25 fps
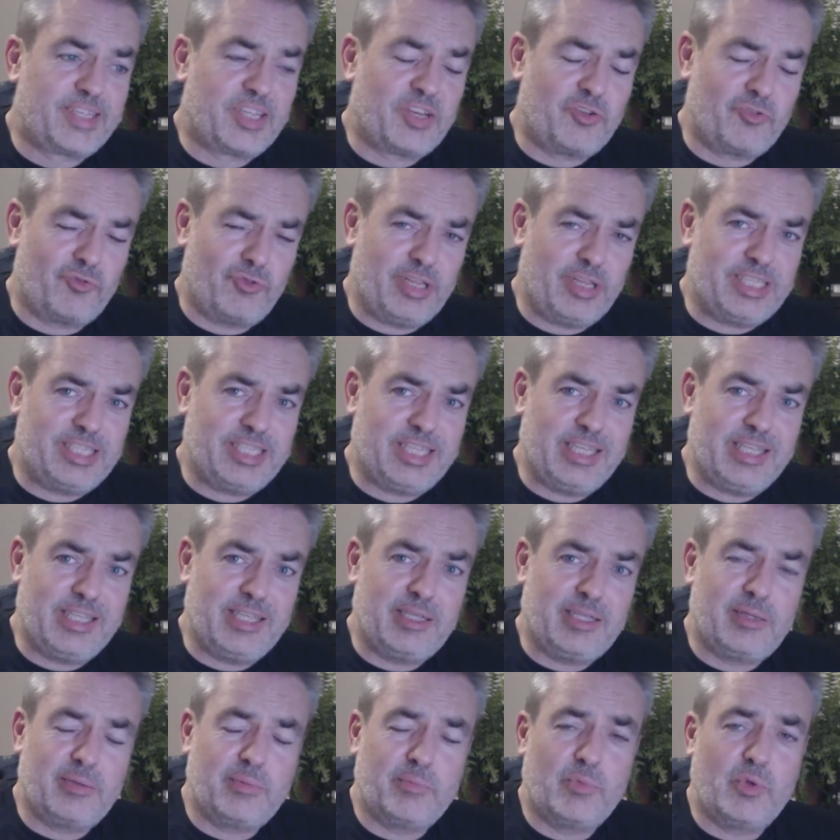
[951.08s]

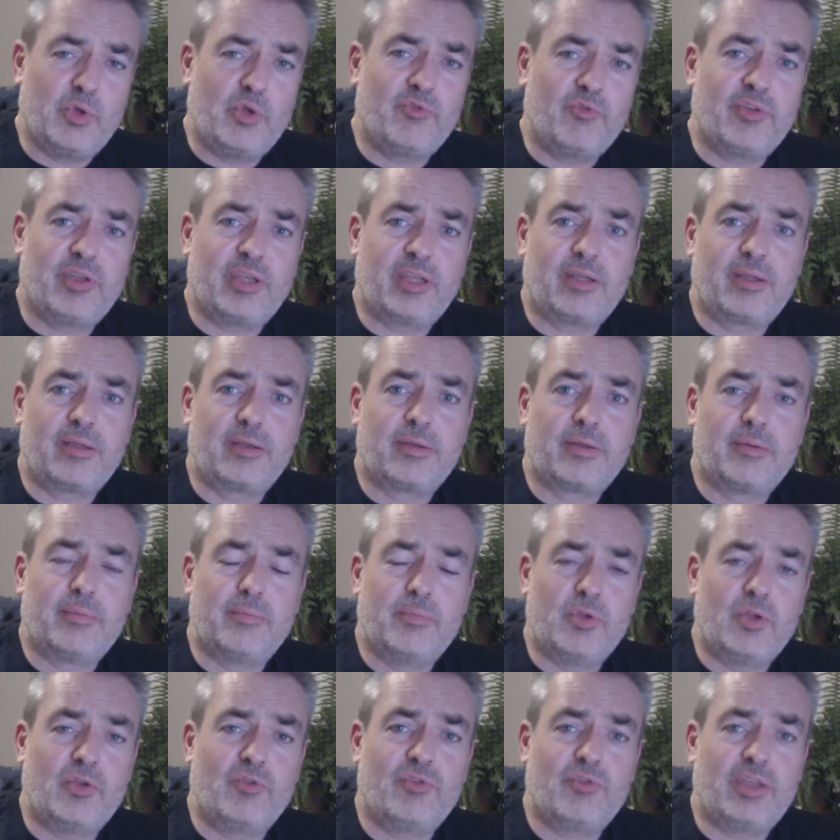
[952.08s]
gritty, moving
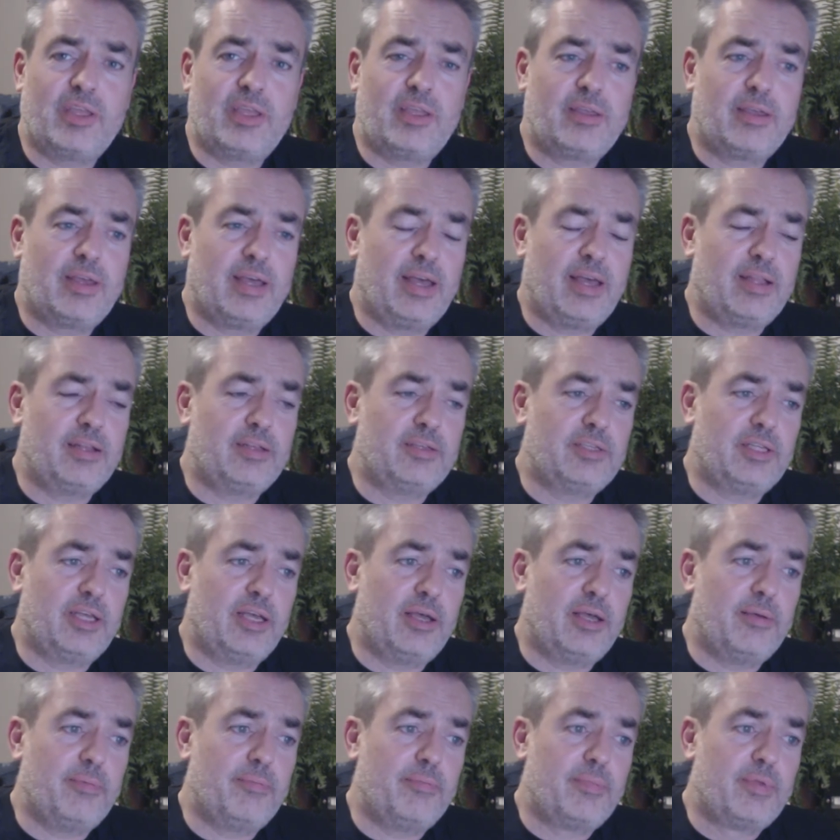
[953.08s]
movie,
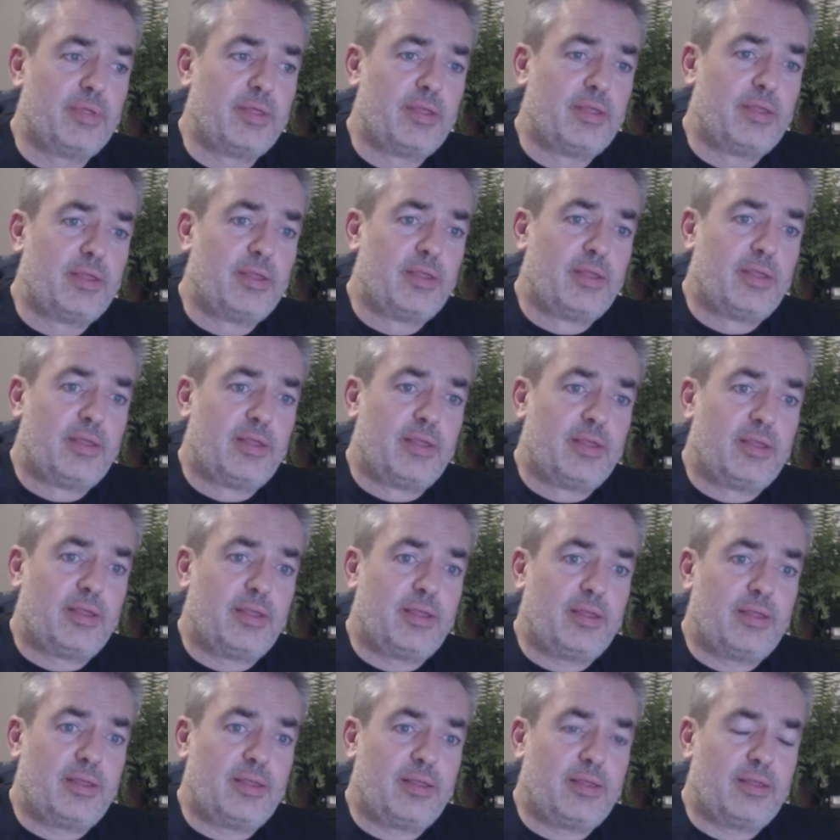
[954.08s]
and
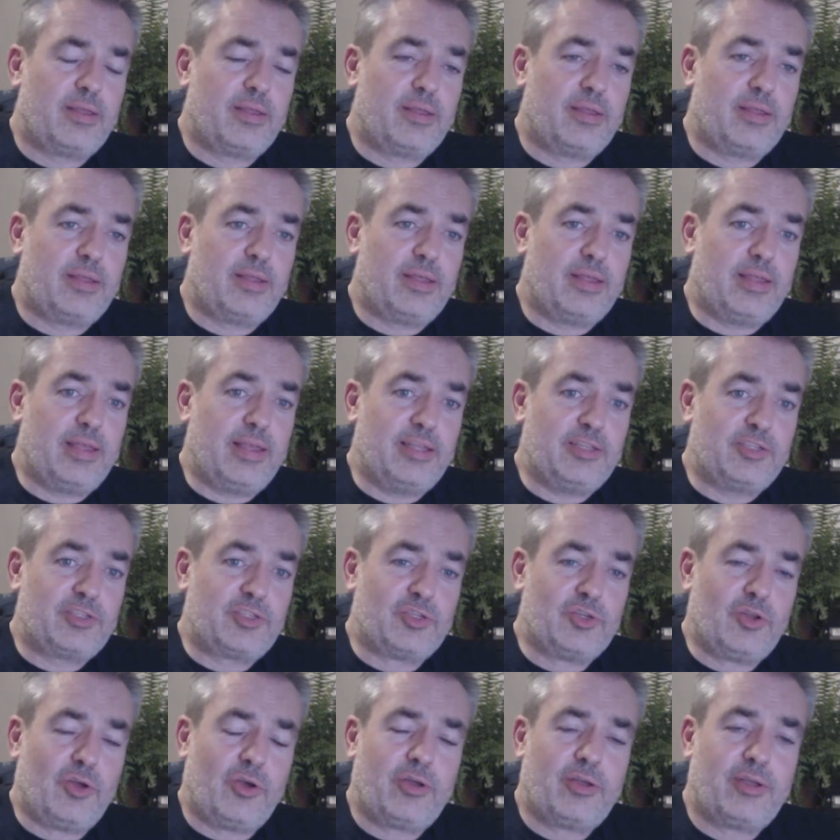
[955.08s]

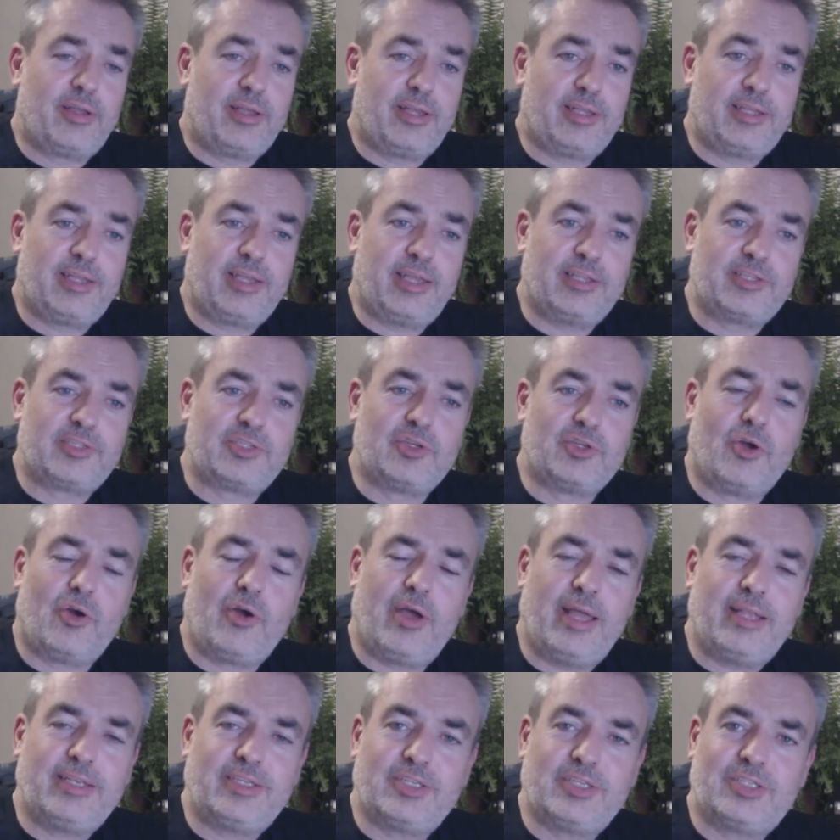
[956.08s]
it's not
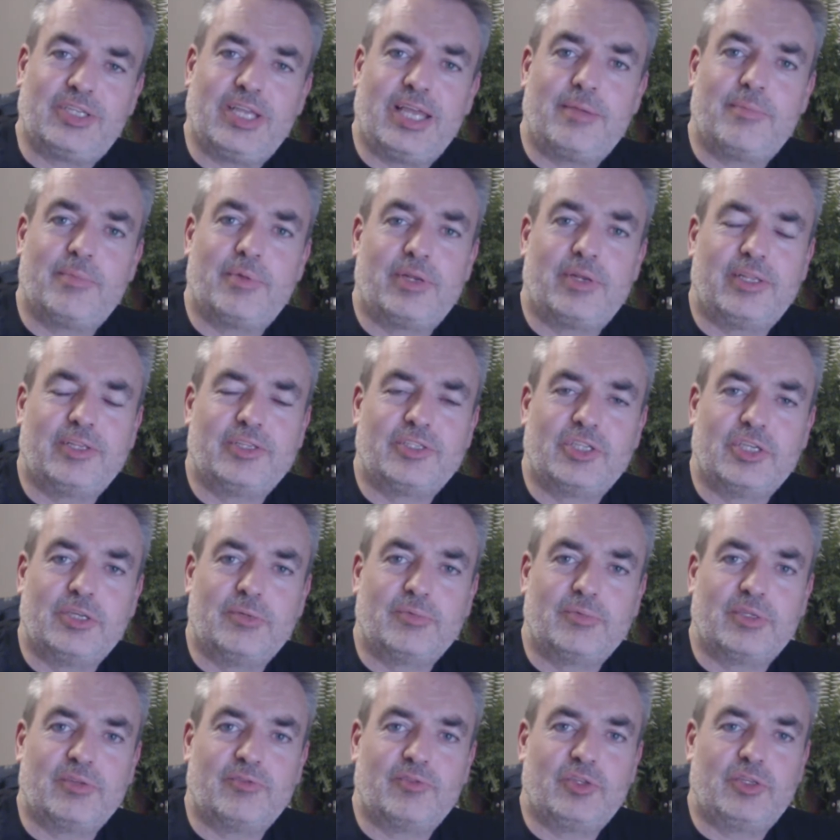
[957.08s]
entertainment in
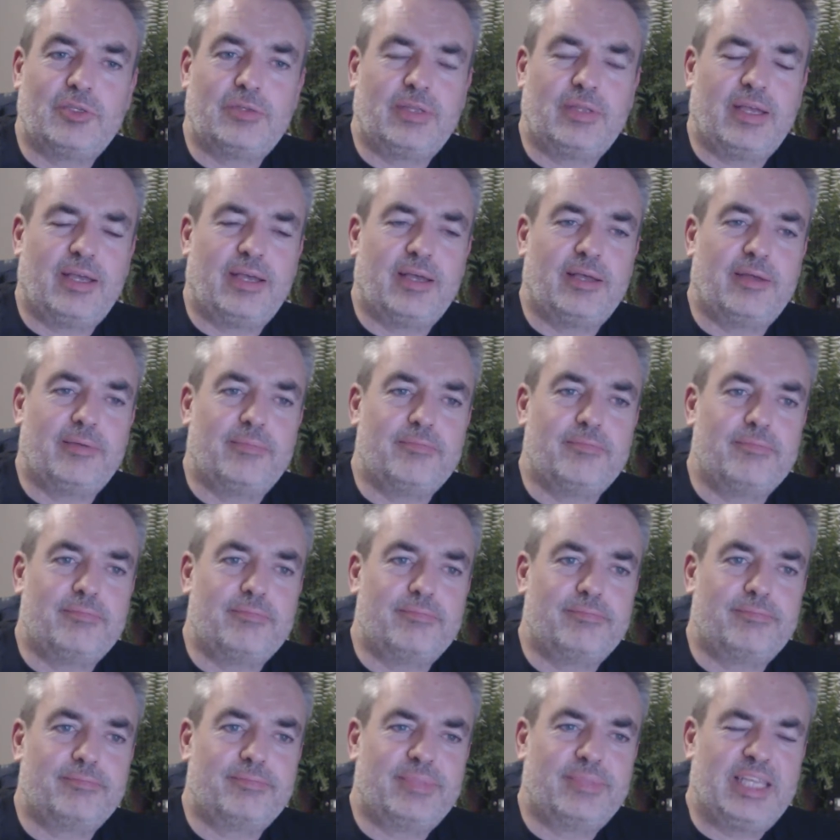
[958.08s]
terms of
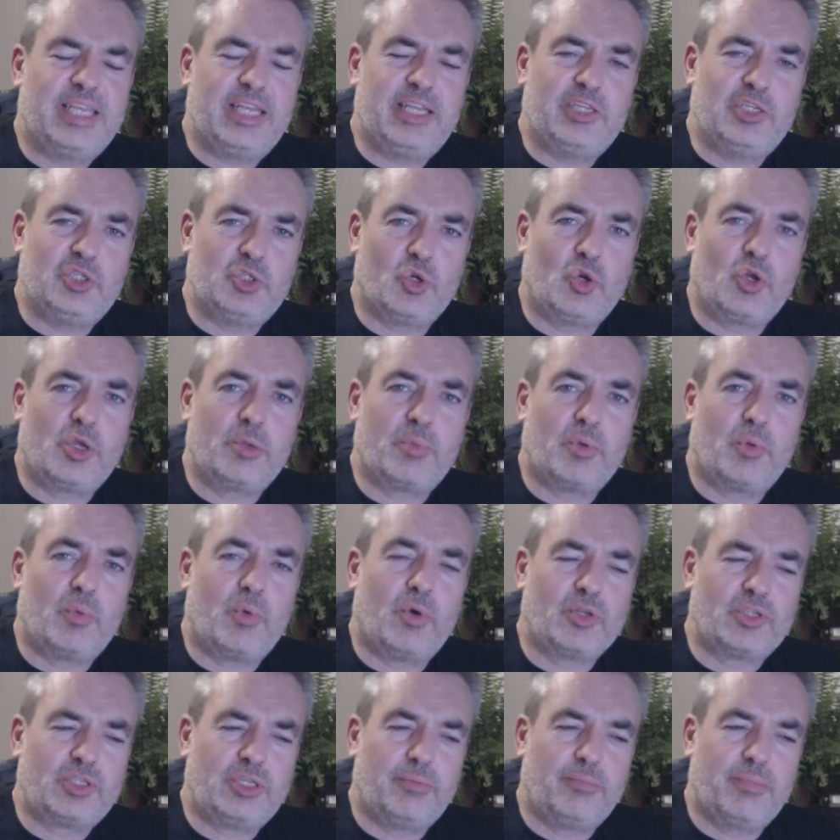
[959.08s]
enjoyable
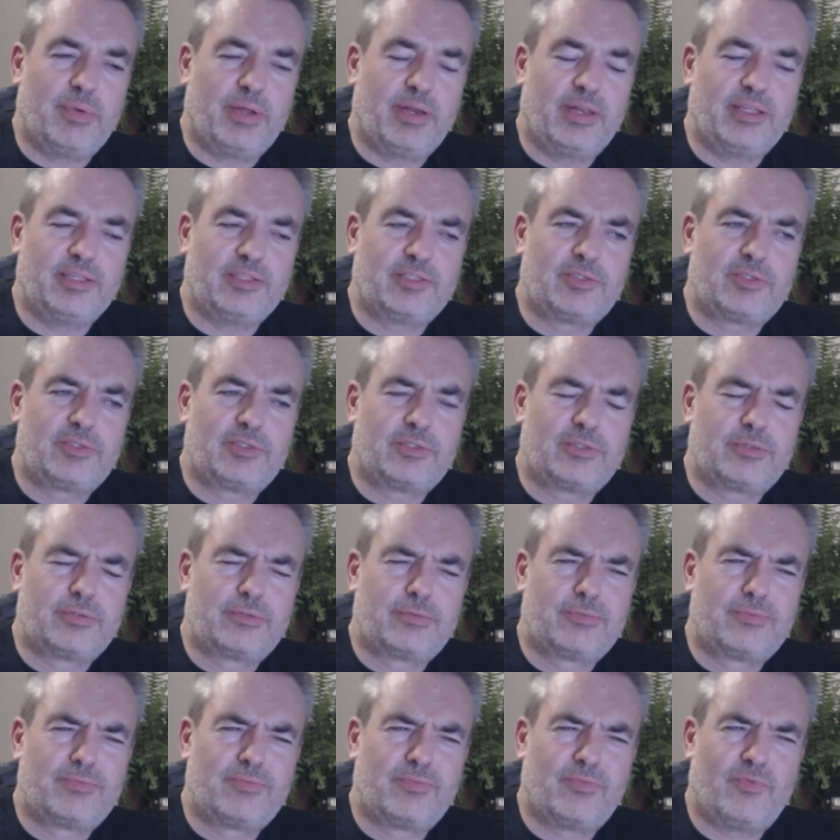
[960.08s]
watching, but
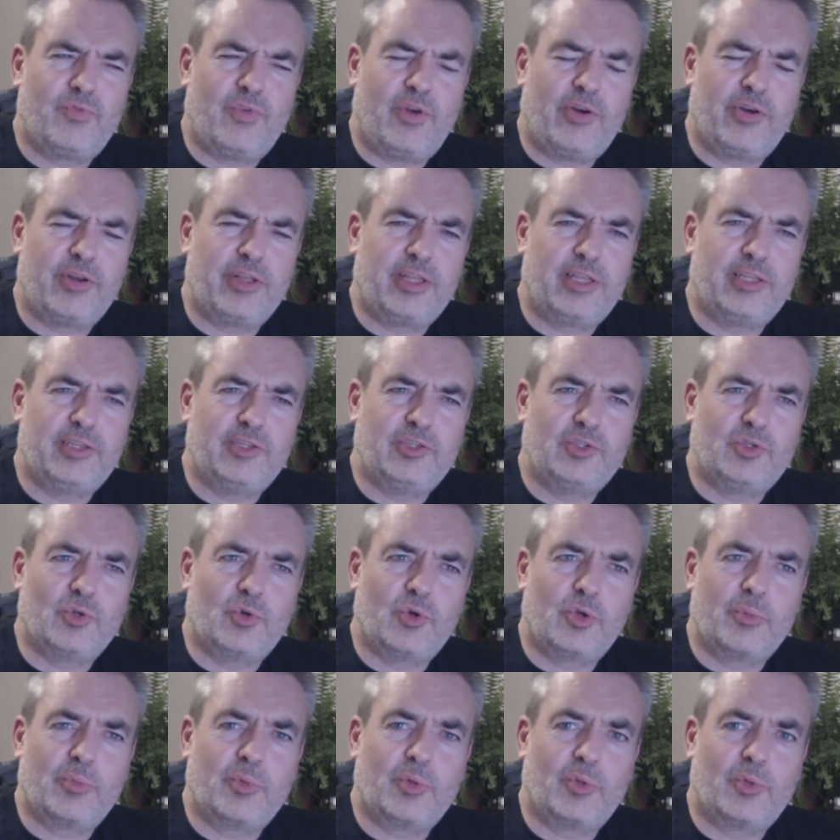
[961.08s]
it's very
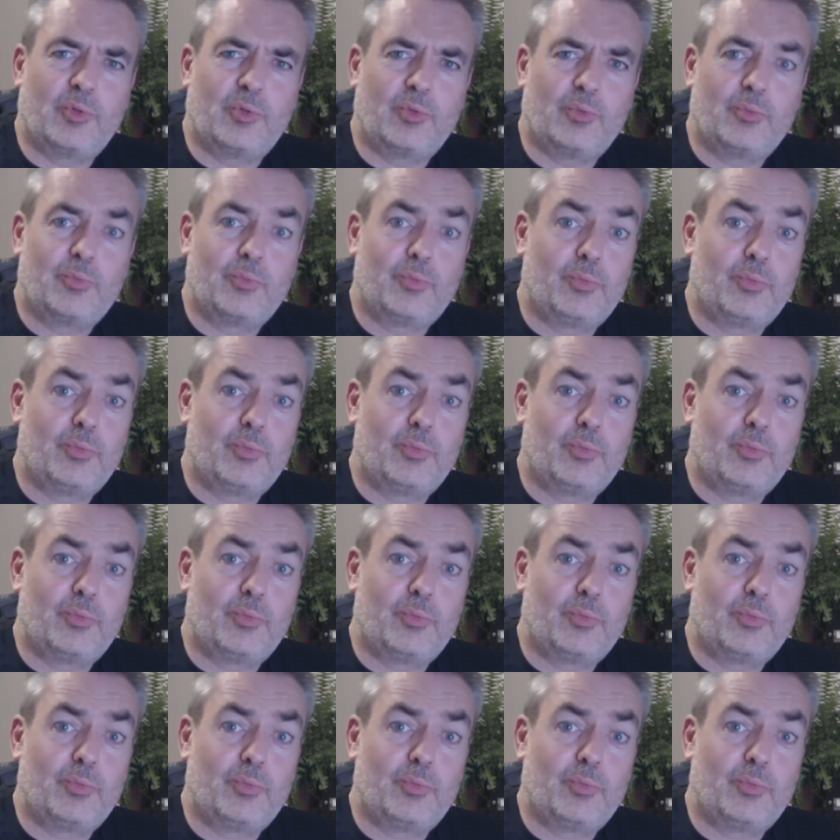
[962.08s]
enjoyable